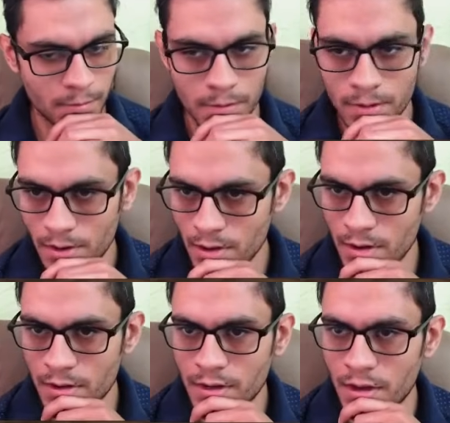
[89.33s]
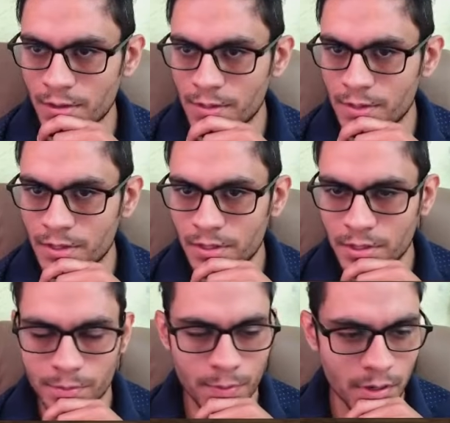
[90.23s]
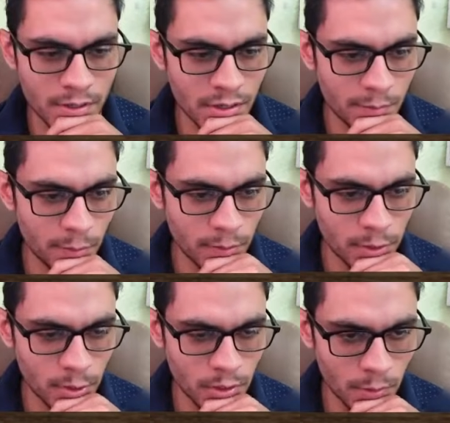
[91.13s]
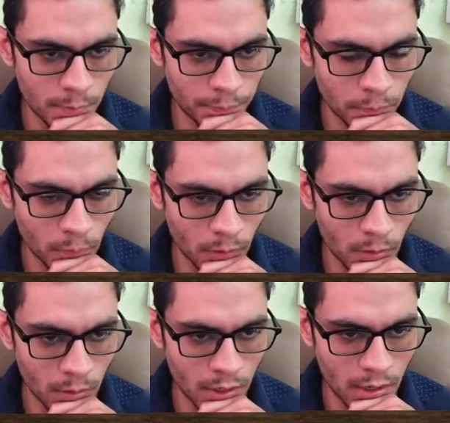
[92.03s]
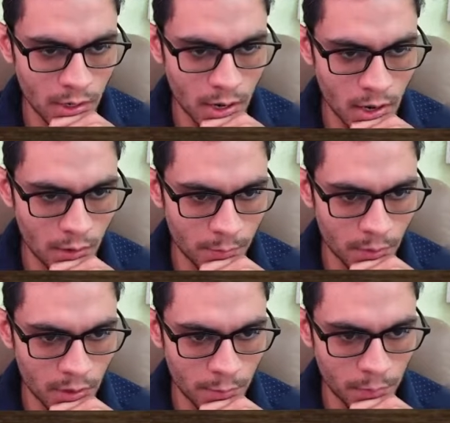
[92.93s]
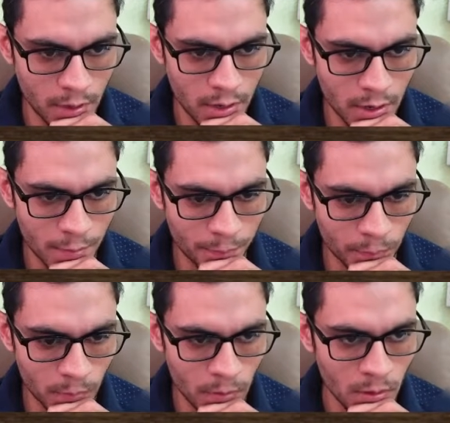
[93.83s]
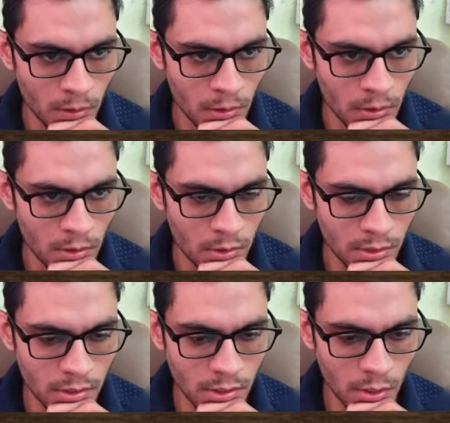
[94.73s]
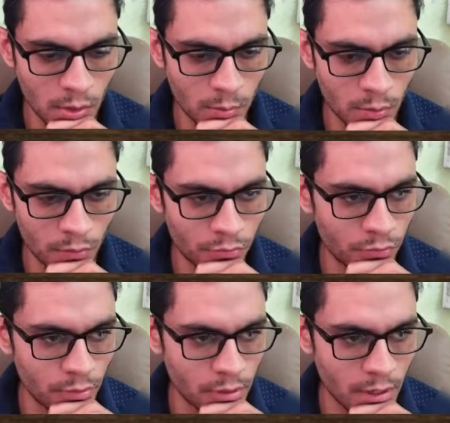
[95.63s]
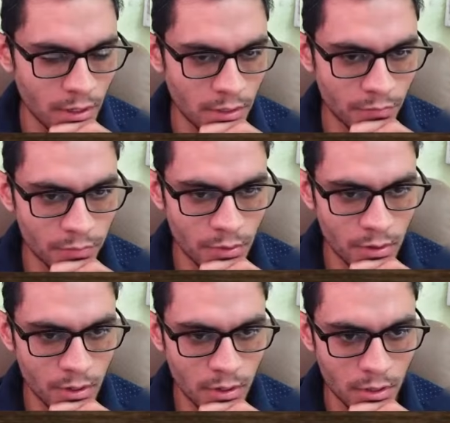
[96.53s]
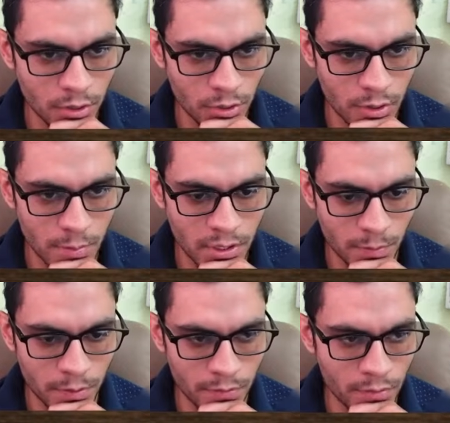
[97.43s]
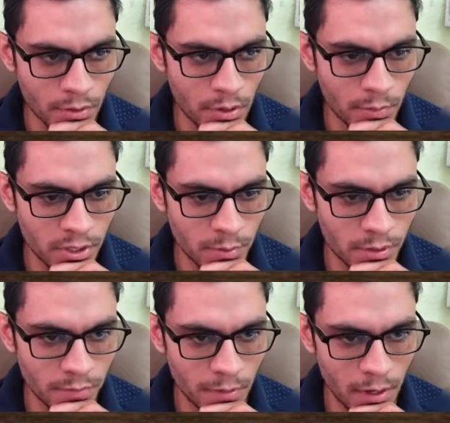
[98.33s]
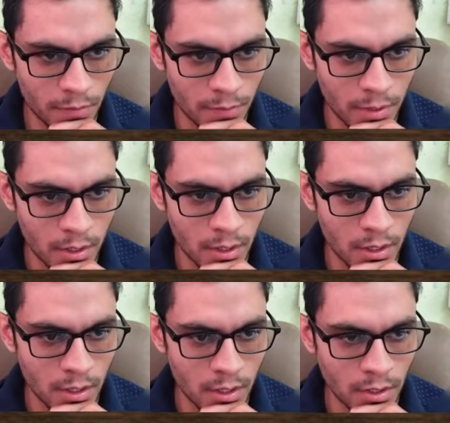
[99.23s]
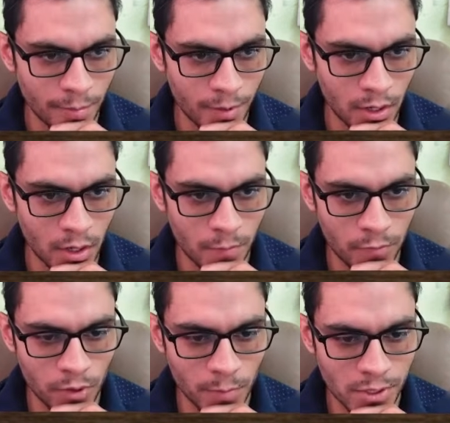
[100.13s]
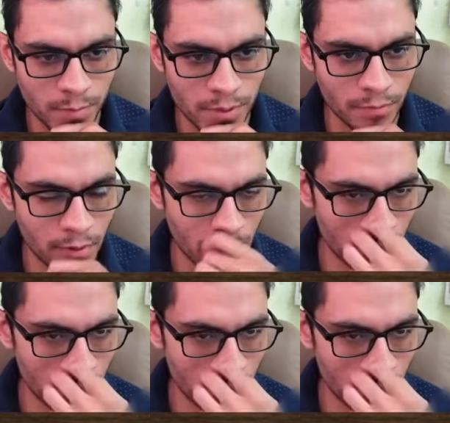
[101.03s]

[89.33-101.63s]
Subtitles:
And yeah, this is very simple system. Okay, now I'm gonna play, this is a good move, knight f4, sorry, bishop f4 or bishop g5. So I'm gonna go for bishop g5.